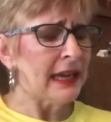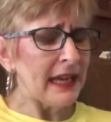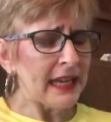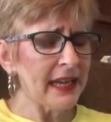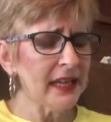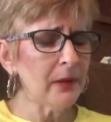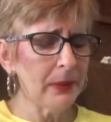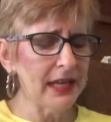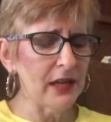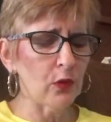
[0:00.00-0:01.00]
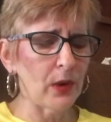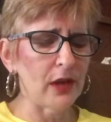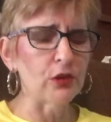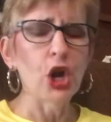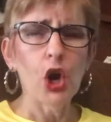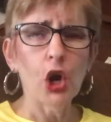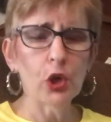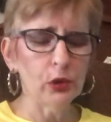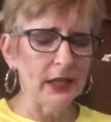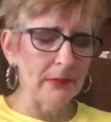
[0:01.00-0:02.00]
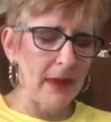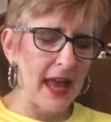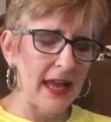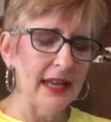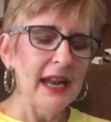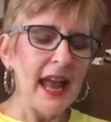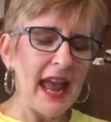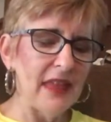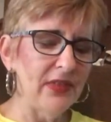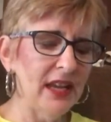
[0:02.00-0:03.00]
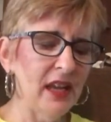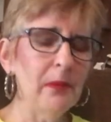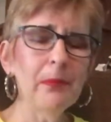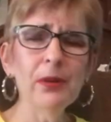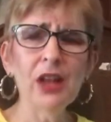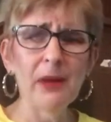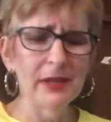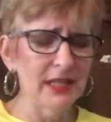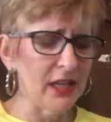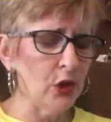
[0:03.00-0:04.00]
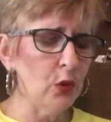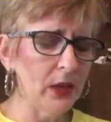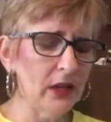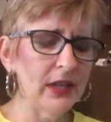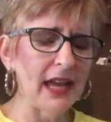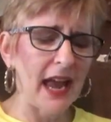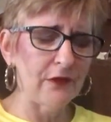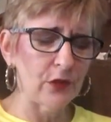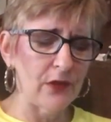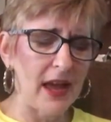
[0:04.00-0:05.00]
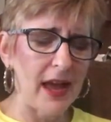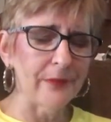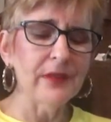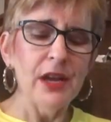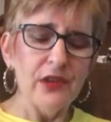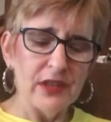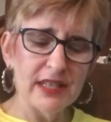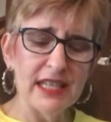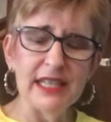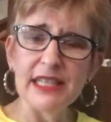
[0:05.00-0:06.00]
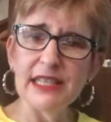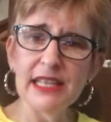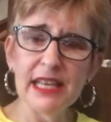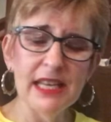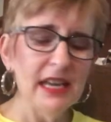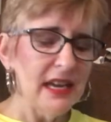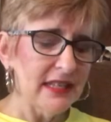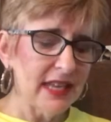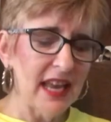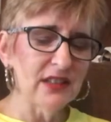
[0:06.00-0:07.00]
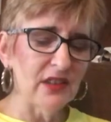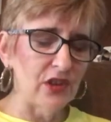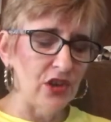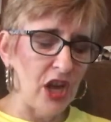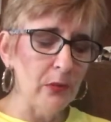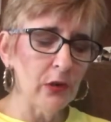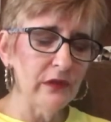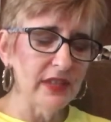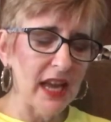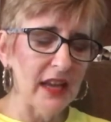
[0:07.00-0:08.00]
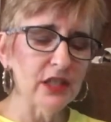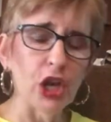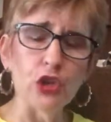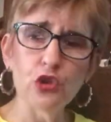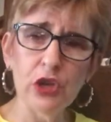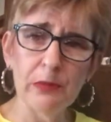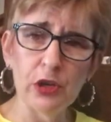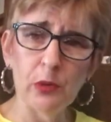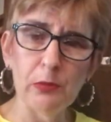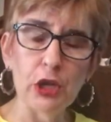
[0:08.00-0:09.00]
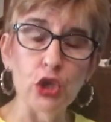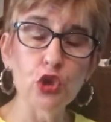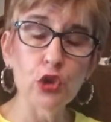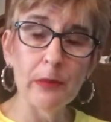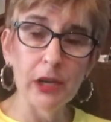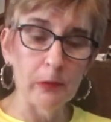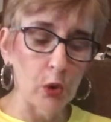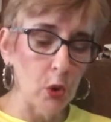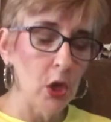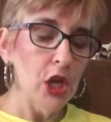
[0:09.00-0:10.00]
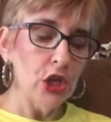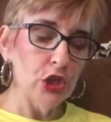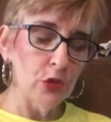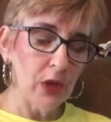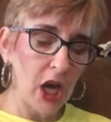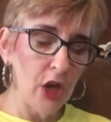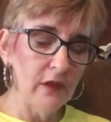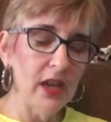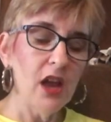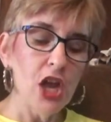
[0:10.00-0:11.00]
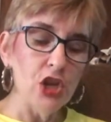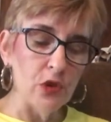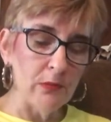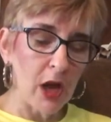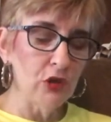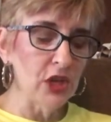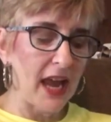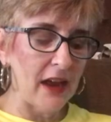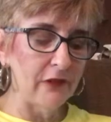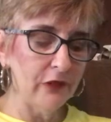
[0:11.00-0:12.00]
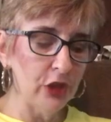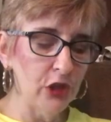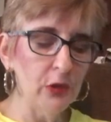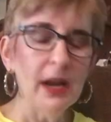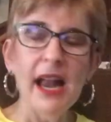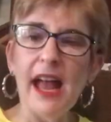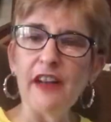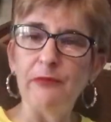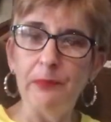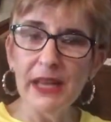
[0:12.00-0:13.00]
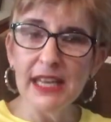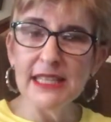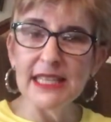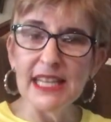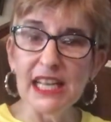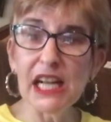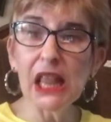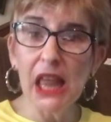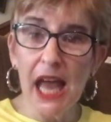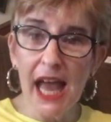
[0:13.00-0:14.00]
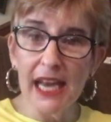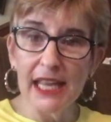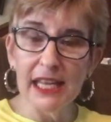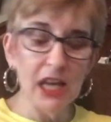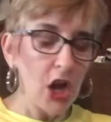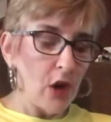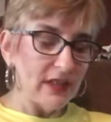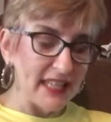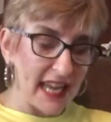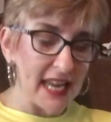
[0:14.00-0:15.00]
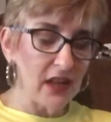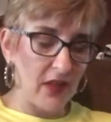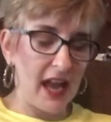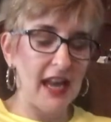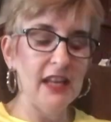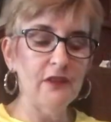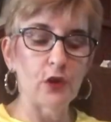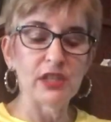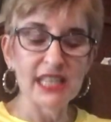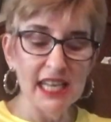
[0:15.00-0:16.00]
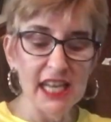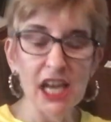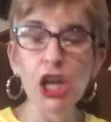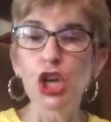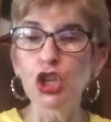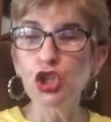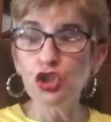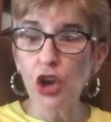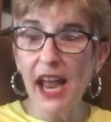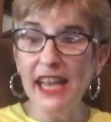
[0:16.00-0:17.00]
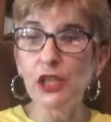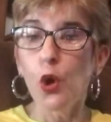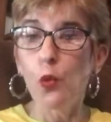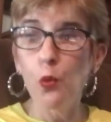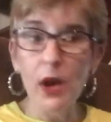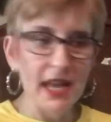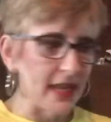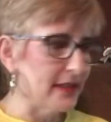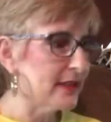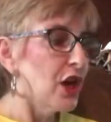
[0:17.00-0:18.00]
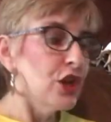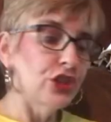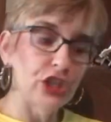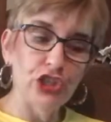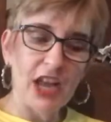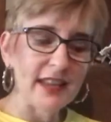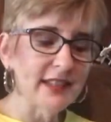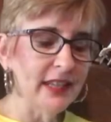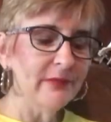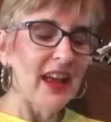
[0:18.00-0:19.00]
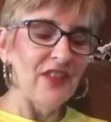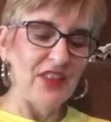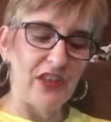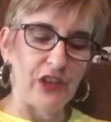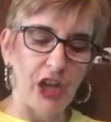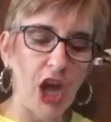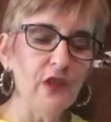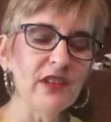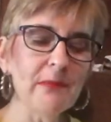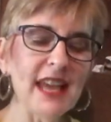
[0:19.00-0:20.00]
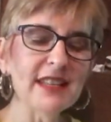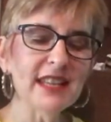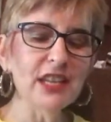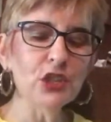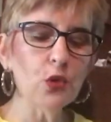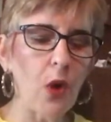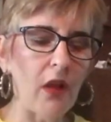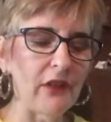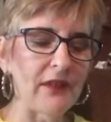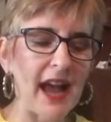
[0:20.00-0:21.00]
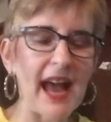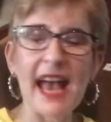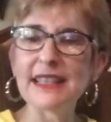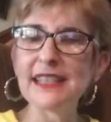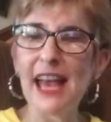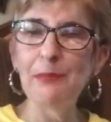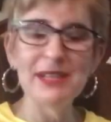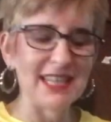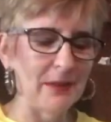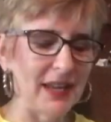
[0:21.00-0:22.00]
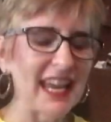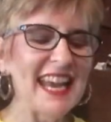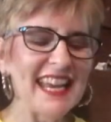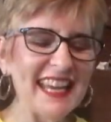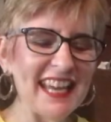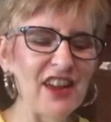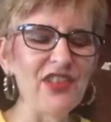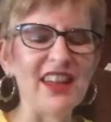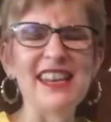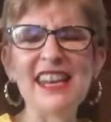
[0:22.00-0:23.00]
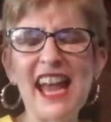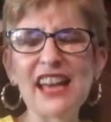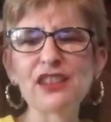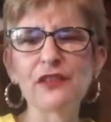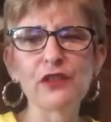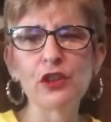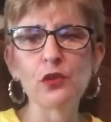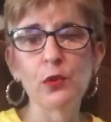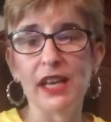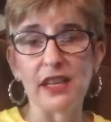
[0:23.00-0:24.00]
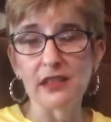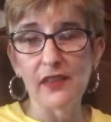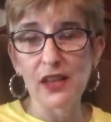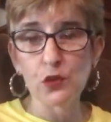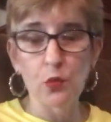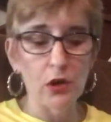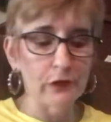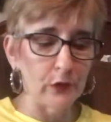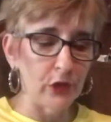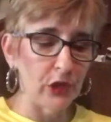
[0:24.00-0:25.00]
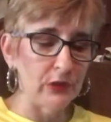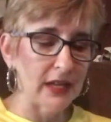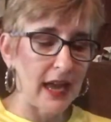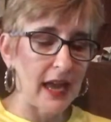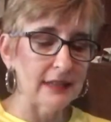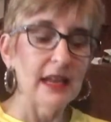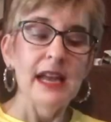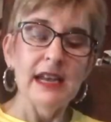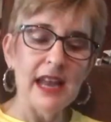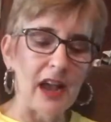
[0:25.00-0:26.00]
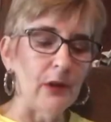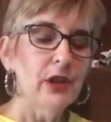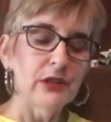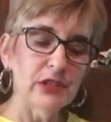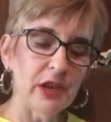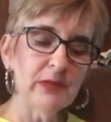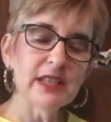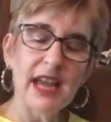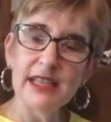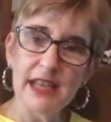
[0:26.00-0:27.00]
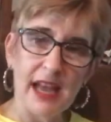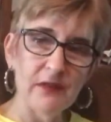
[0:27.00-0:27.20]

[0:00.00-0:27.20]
hitting a peak around early May and then plummeting quickly after that. The CDC says that the number of deaths attributable, attributable to COVID, pneumonia, and flu have been declining, declining for 10 straight weeks, suggesting that the COVID may cease to qualify as an epidemic in the next few weeks. So that's wonderful news, guys. Now, some states have